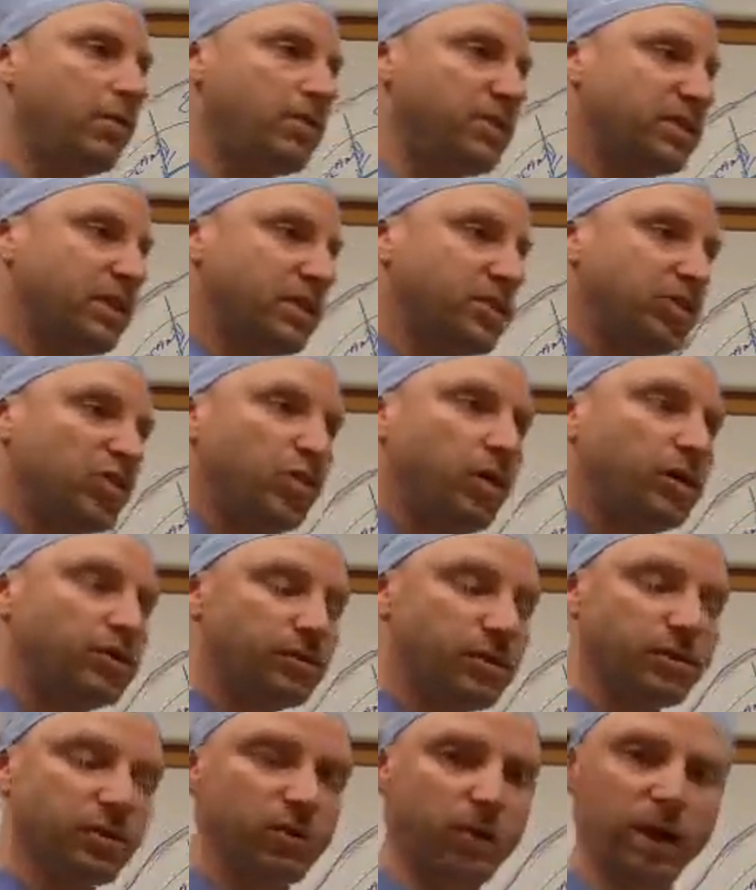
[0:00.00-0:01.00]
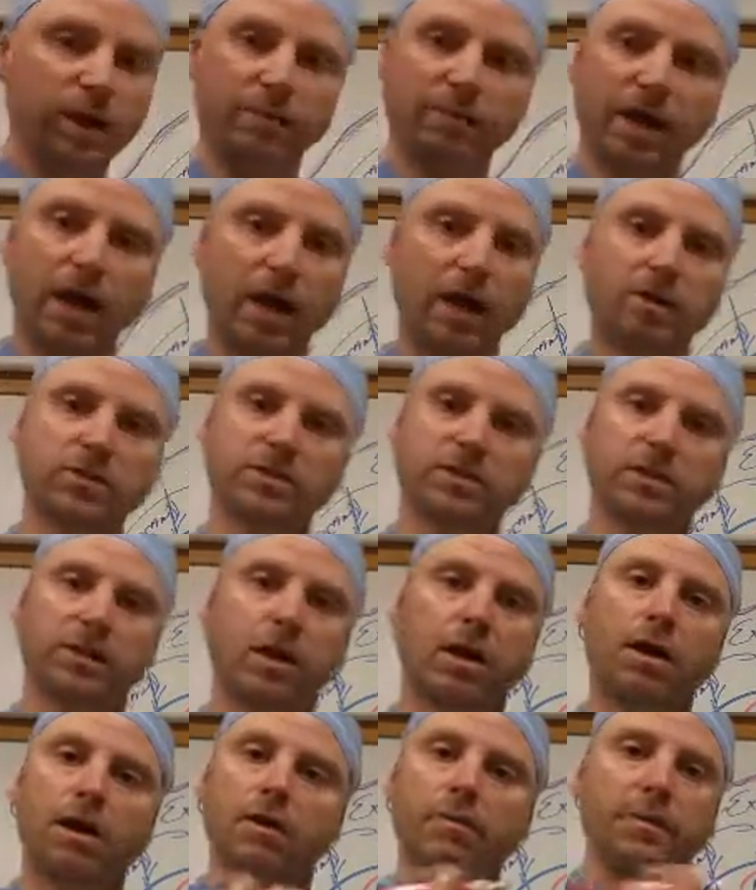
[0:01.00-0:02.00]
I was at 220 pounds, and
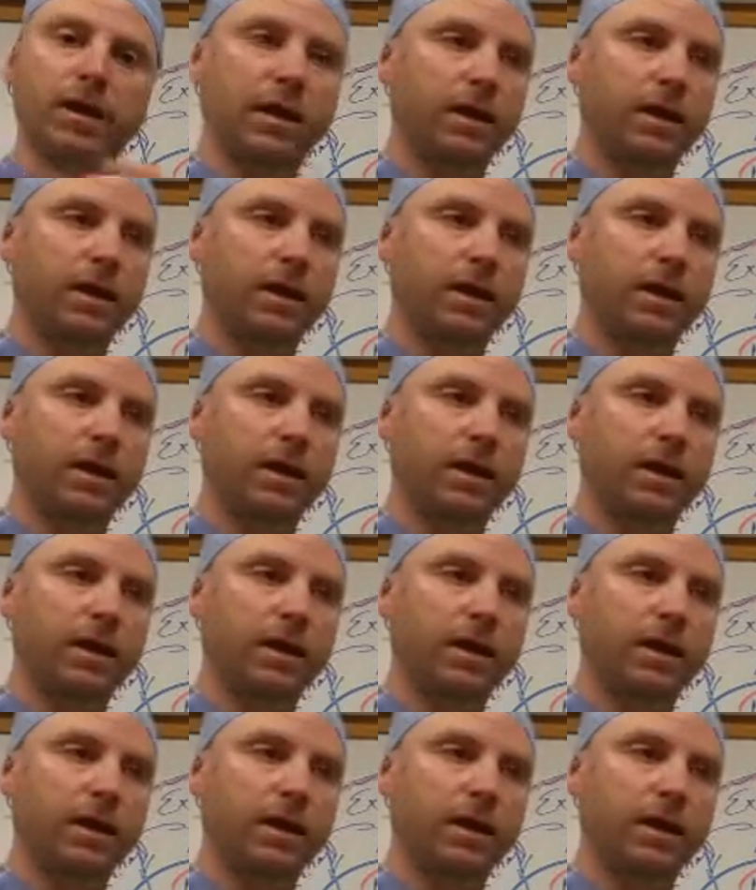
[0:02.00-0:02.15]
now I'm